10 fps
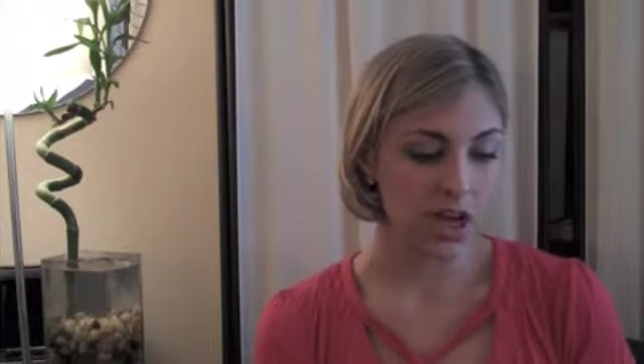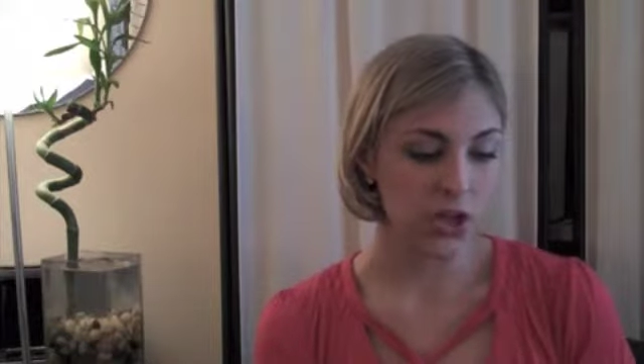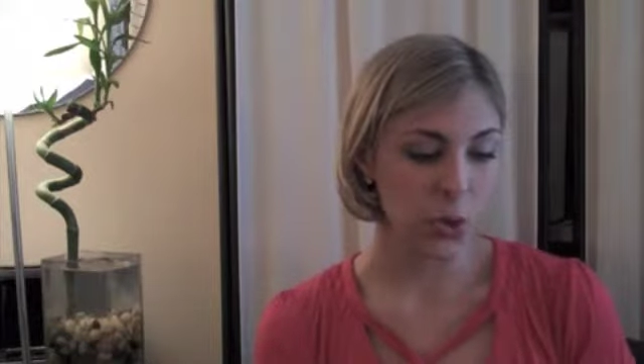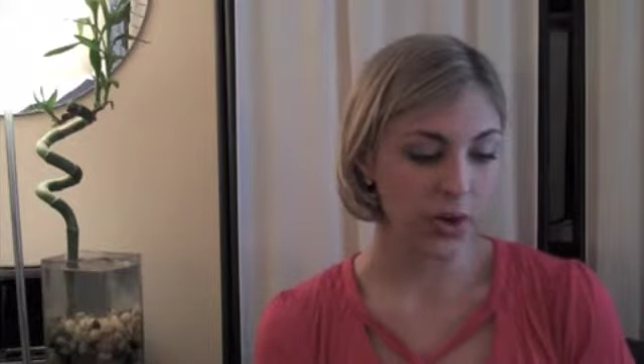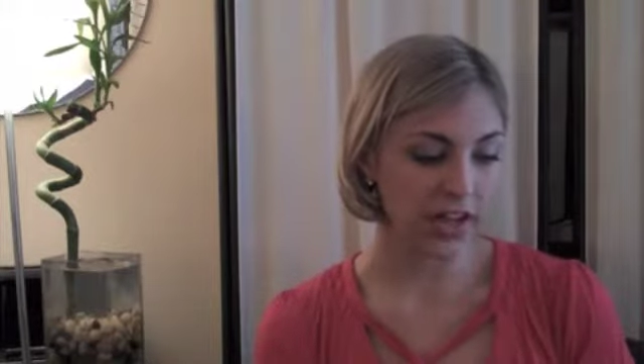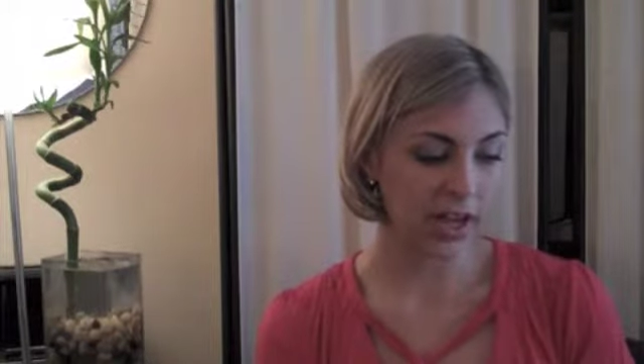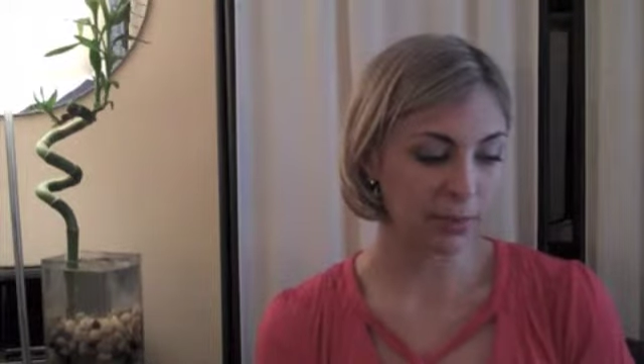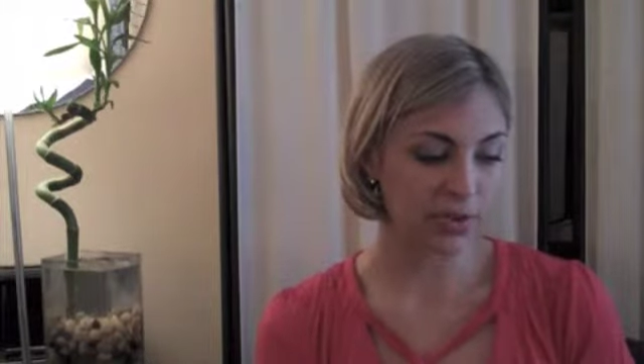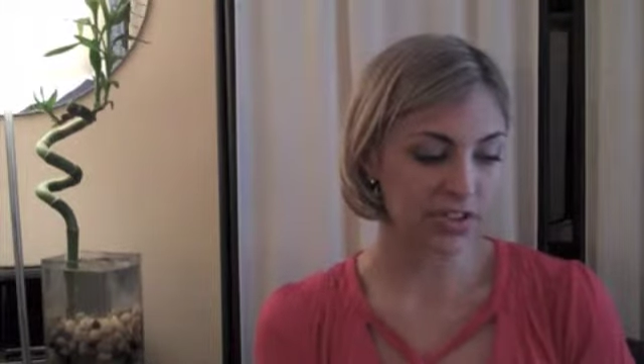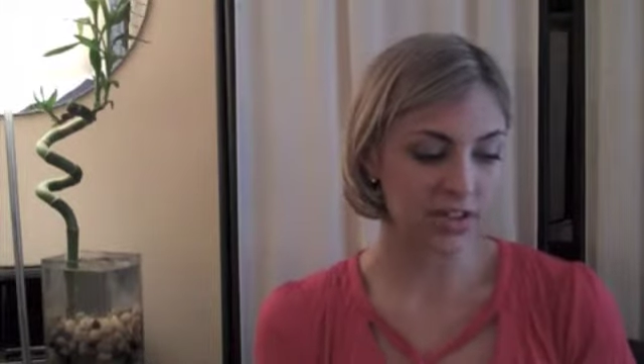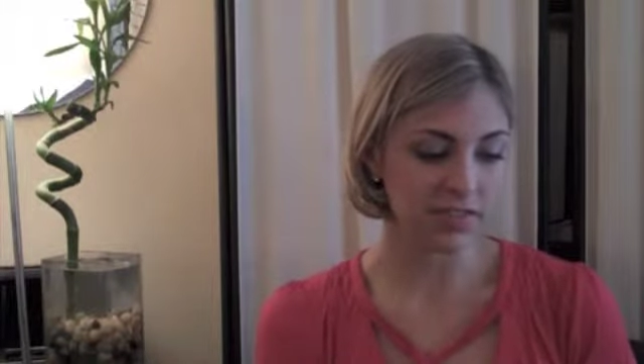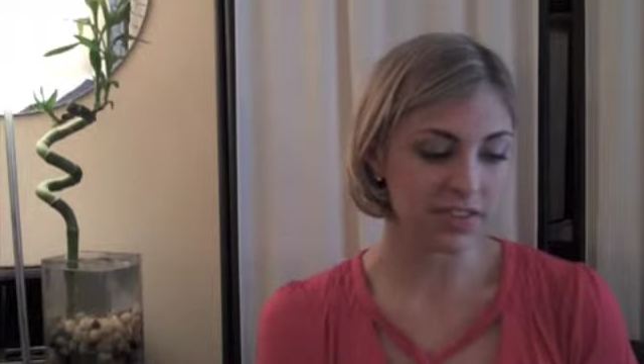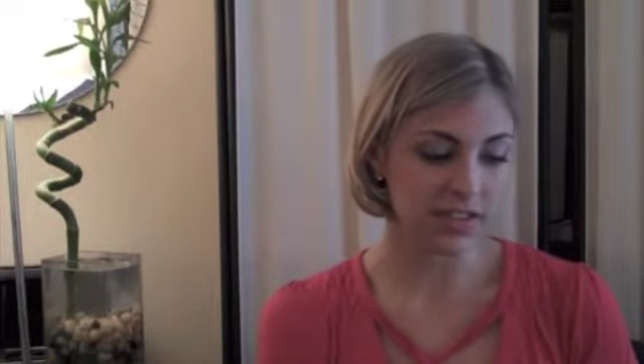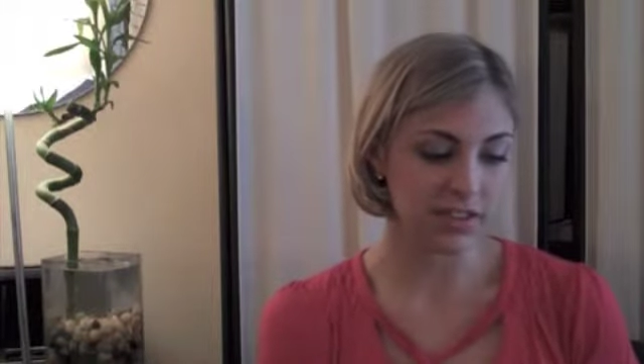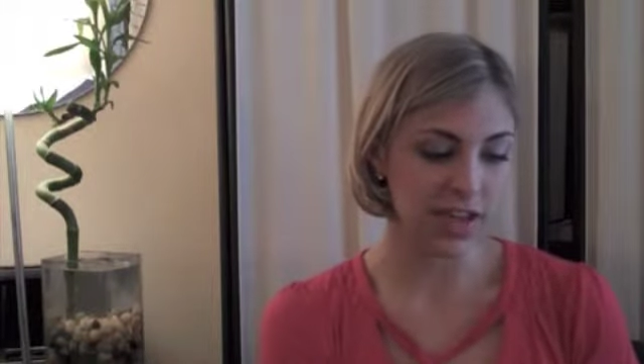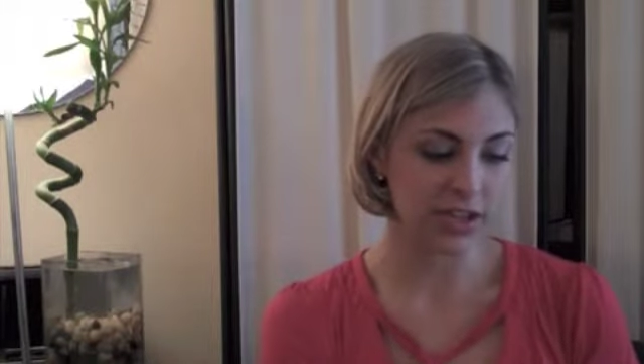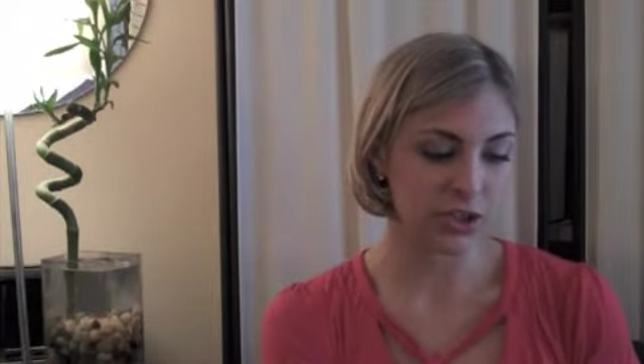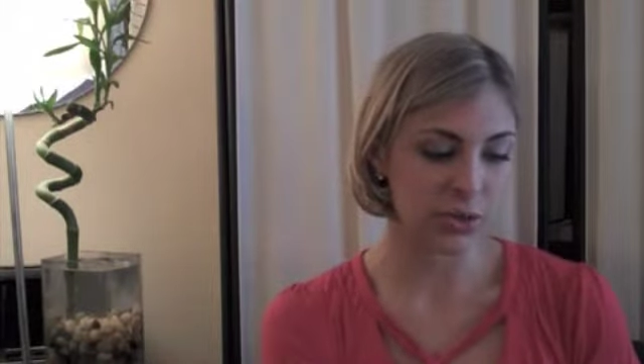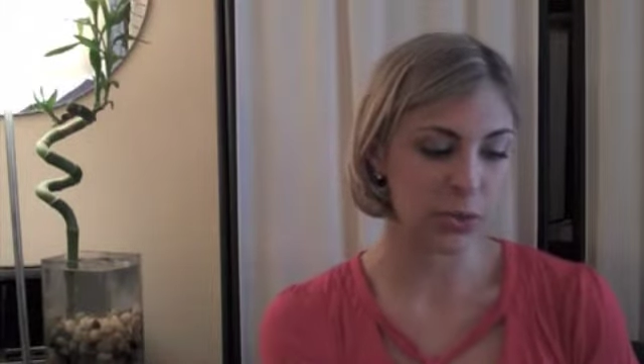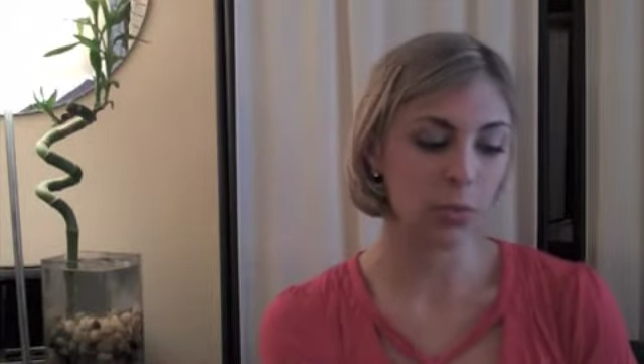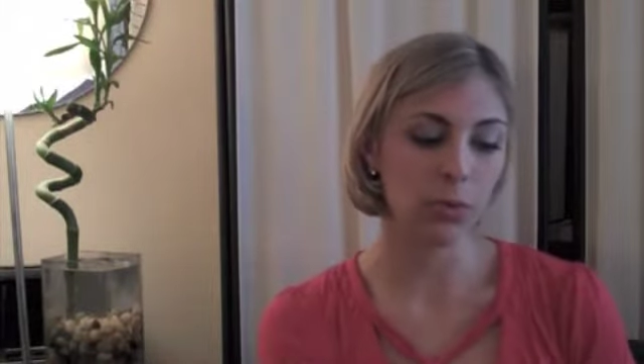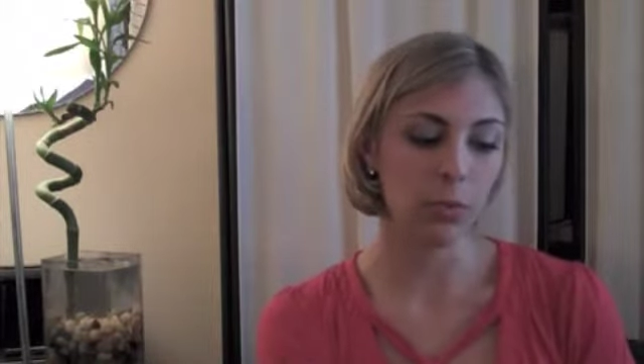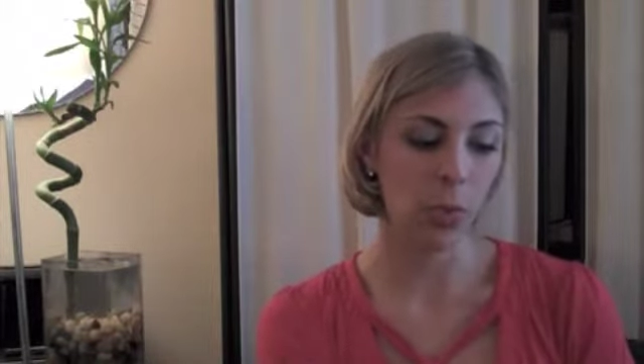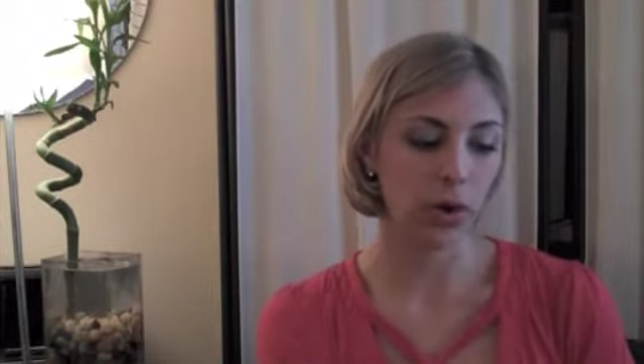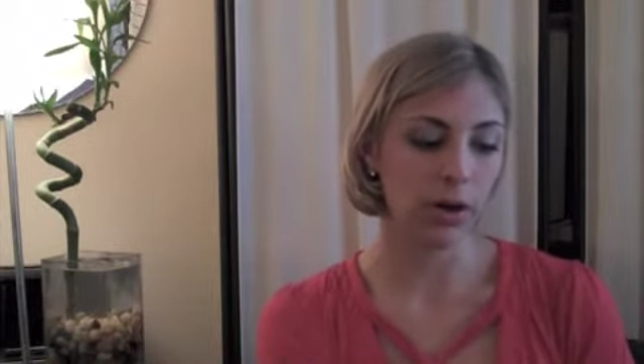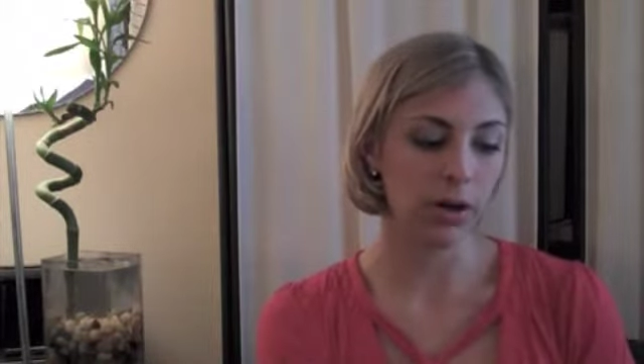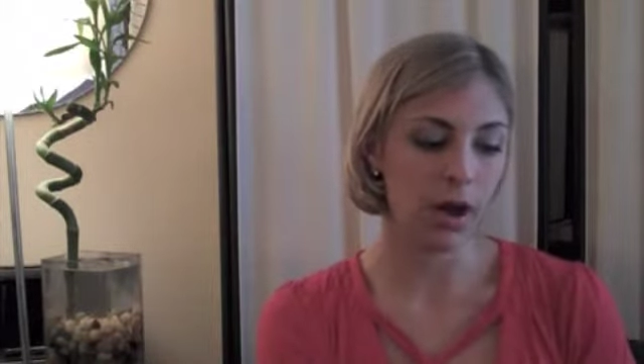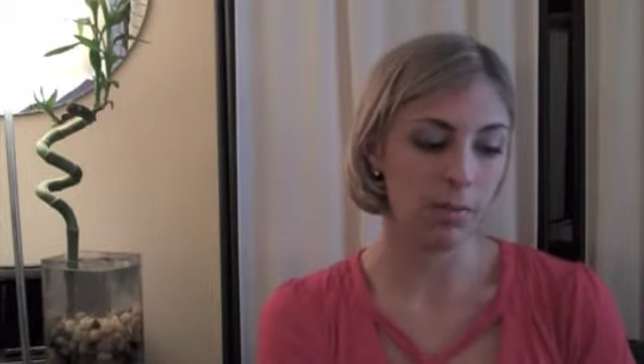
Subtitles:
28% of the celiac children were born